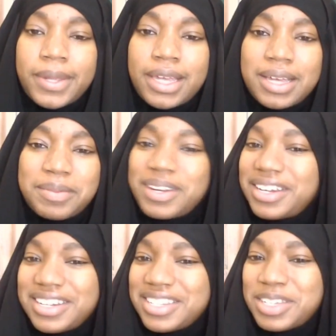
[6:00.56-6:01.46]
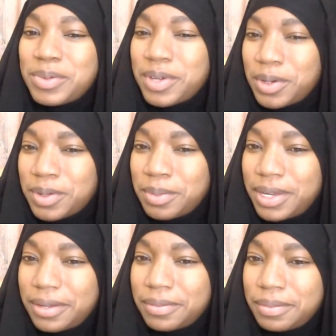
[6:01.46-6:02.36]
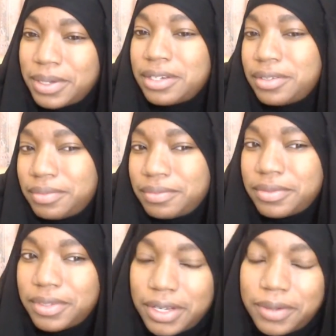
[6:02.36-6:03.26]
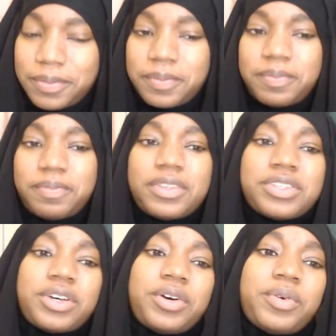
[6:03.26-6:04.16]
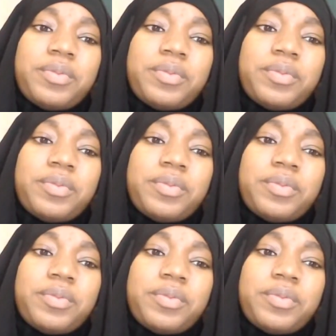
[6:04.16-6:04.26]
But it didn't sit well with me. But, you know, so